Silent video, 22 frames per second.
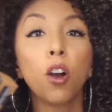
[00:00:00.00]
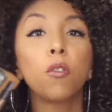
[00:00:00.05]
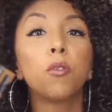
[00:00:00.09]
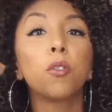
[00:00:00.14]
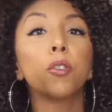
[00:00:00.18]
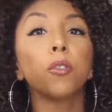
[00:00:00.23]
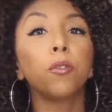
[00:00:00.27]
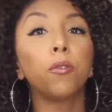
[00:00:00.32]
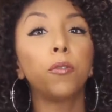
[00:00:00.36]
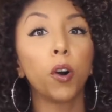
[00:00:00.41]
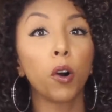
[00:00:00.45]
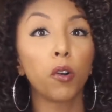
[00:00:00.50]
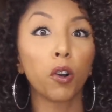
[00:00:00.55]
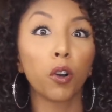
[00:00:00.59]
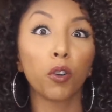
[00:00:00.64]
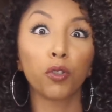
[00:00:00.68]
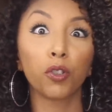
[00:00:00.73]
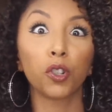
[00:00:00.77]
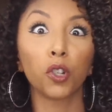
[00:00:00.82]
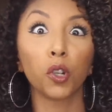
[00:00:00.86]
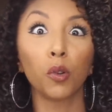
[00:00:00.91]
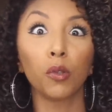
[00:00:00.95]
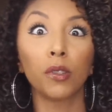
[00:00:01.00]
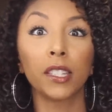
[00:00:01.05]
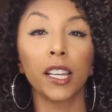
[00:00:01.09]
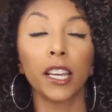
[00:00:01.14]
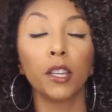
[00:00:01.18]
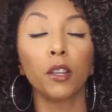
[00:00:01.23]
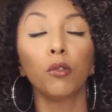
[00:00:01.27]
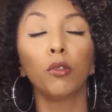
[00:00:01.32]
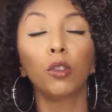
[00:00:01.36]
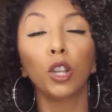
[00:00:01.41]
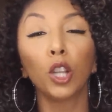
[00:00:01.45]
for photo shoots
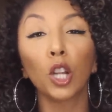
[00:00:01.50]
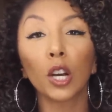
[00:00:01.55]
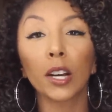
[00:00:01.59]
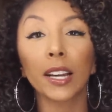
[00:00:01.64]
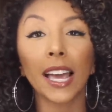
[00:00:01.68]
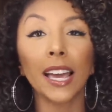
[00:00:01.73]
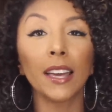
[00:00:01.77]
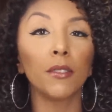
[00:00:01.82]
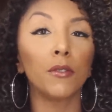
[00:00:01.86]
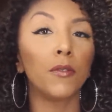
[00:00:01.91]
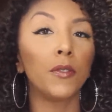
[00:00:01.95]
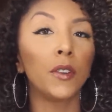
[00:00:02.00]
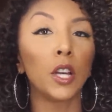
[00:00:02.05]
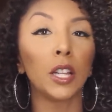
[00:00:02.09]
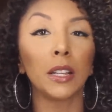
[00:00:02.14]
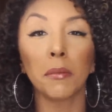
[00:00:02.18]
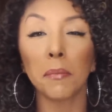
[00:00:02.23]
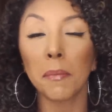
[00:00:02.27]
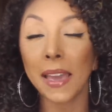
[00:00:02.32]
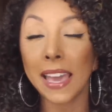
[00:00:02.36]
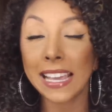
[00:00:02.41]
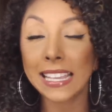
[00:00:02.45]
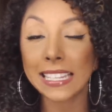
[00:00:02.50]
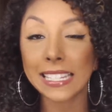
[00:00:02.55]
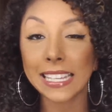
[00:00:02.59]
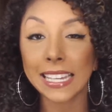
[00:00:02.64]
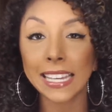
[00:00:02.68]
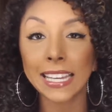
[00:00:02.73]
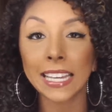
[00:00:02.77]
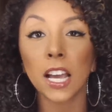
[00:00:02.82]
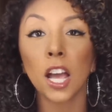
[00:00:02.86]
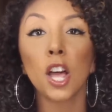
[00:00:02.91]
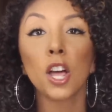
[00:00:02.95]
that you look and feel
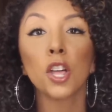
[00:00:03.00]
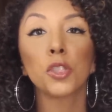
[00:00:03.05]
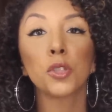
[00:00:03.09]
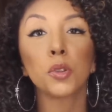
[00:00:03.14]
amazing